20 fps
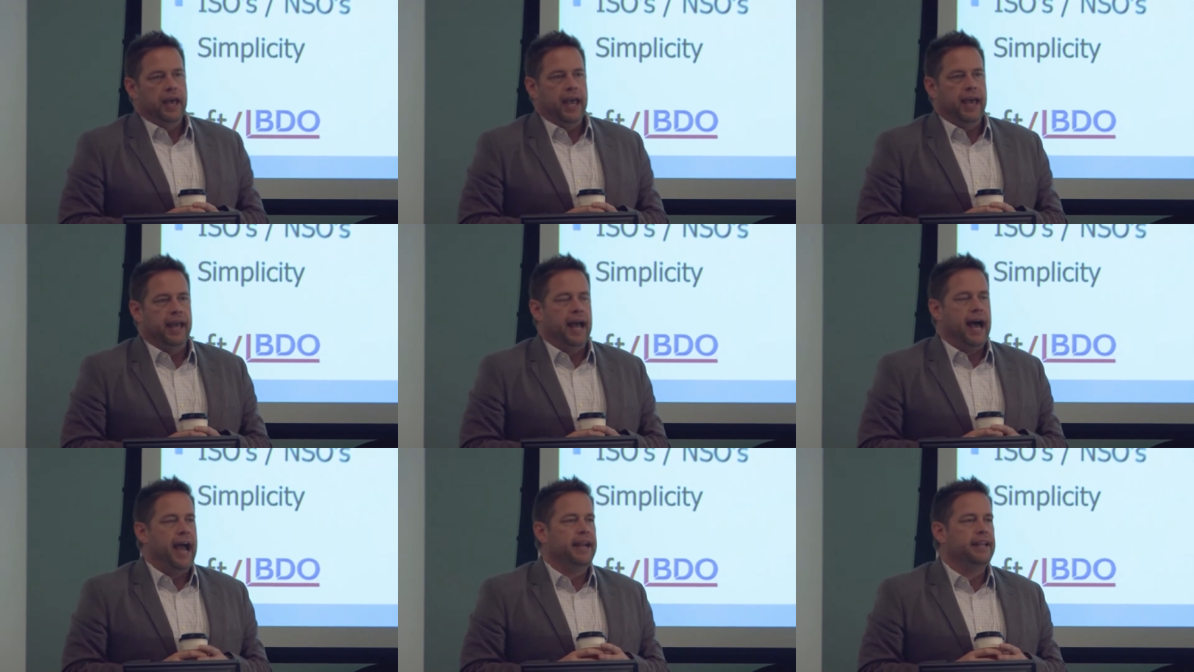
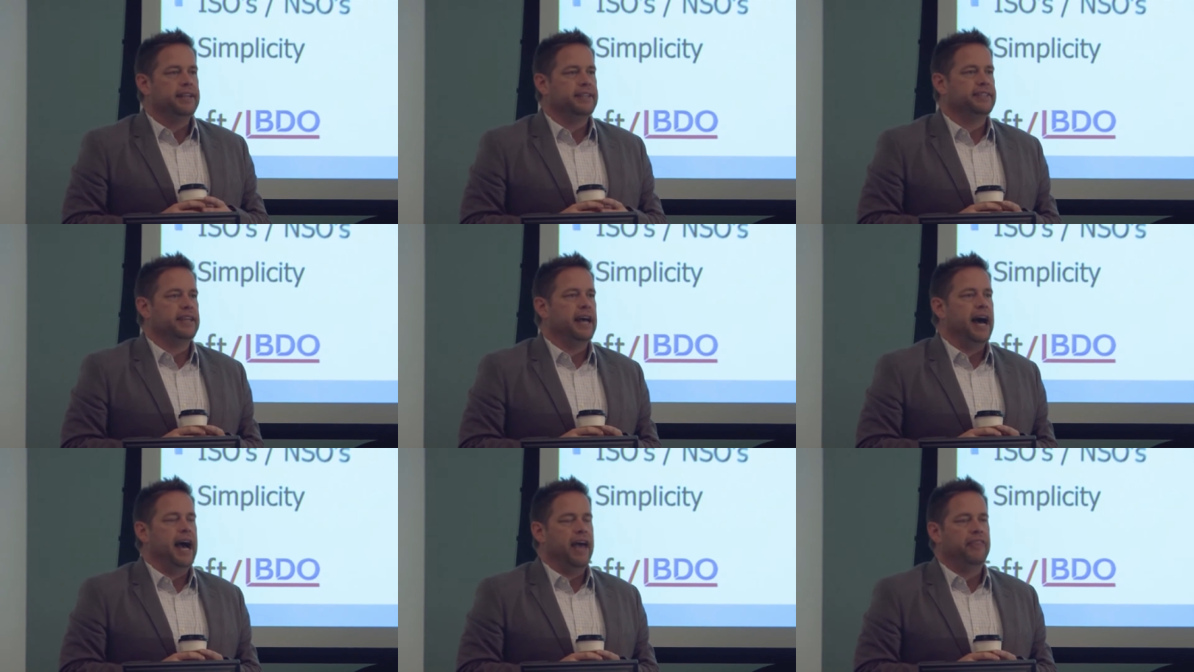And I
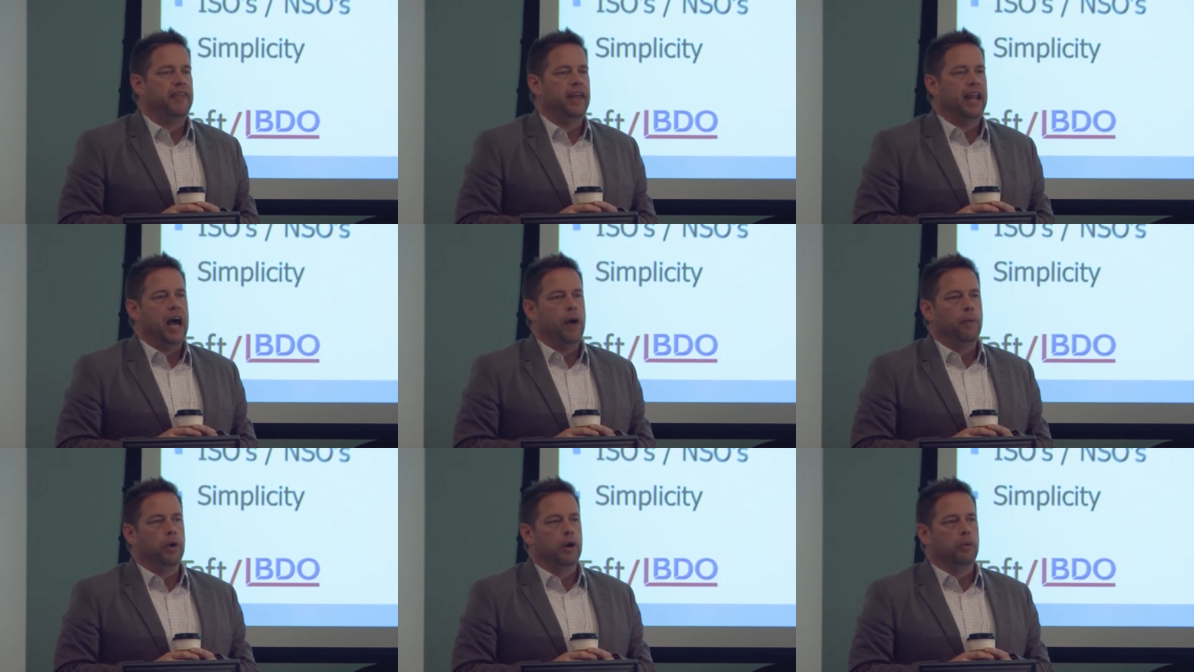decide that
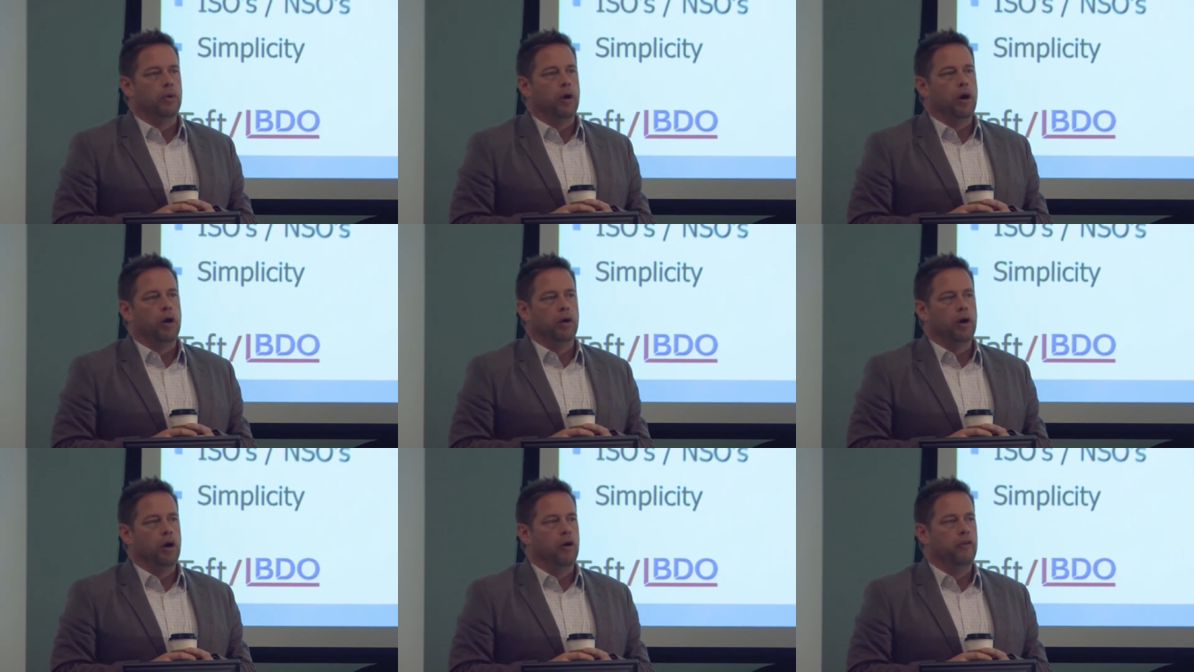I want to
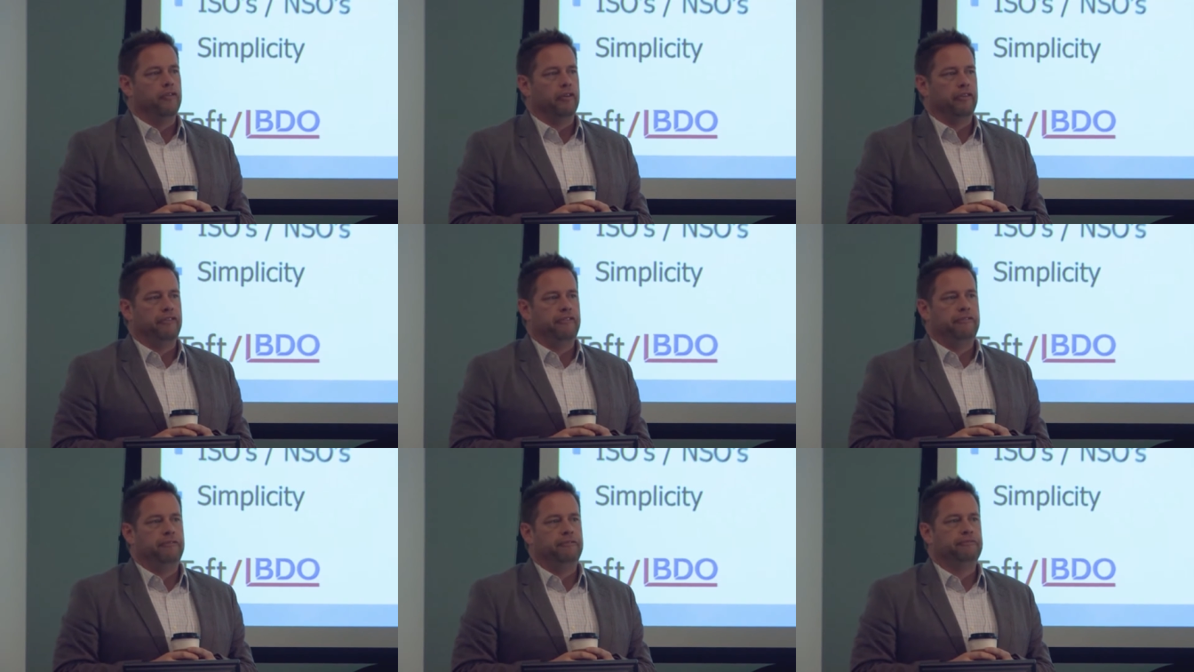roll over